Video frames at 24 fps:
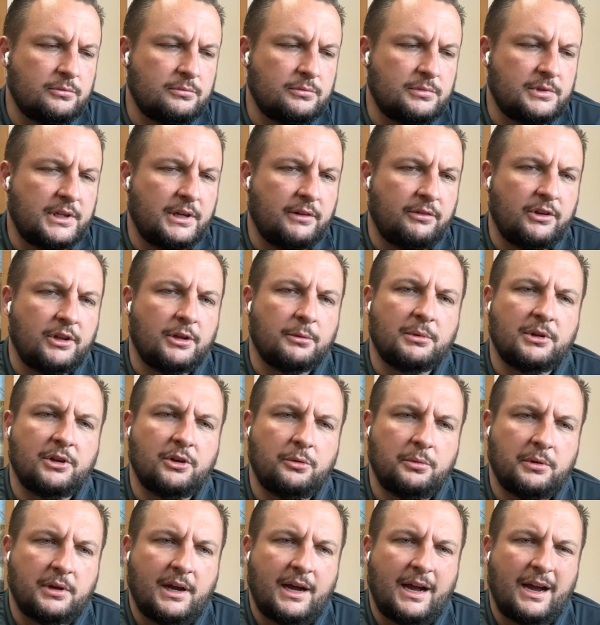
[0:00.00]
giving them a
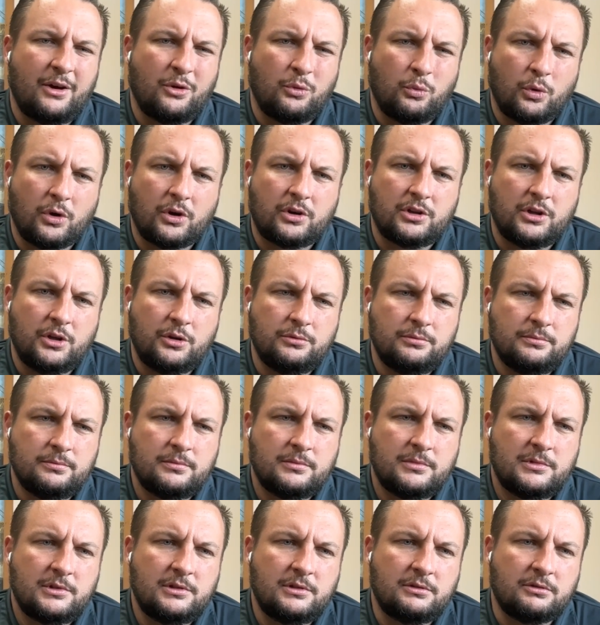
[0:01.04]
little higher workload,
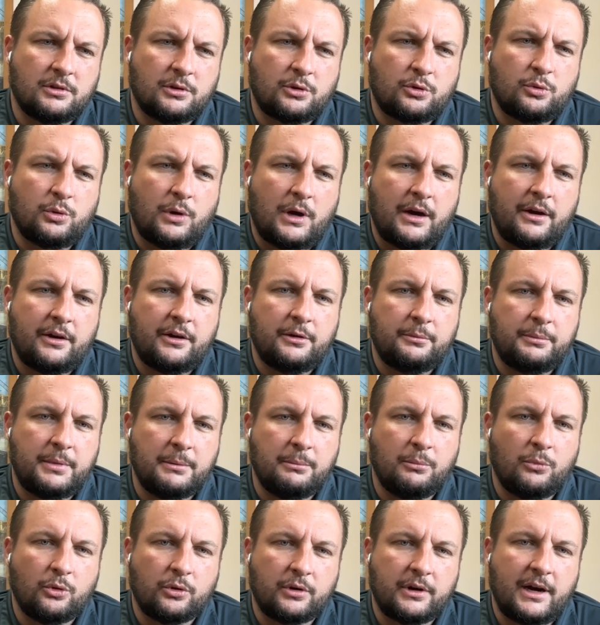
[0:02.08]
requiring a bit
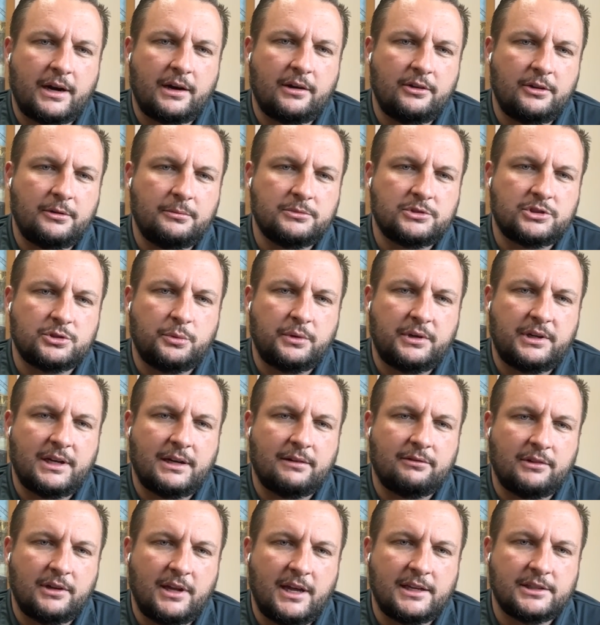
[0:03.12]
more out of them so we can
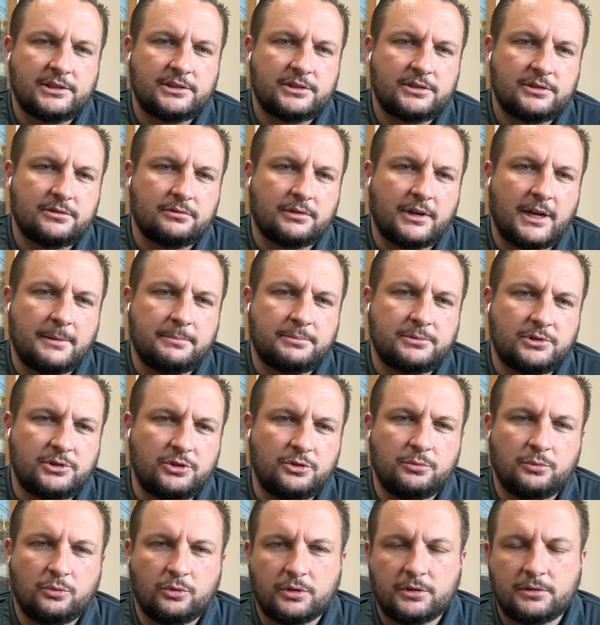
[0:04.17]
have less reps
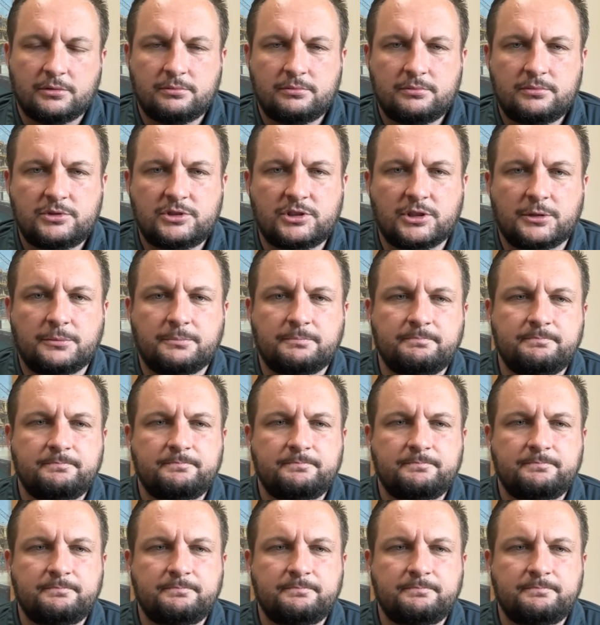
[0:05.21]
do more. So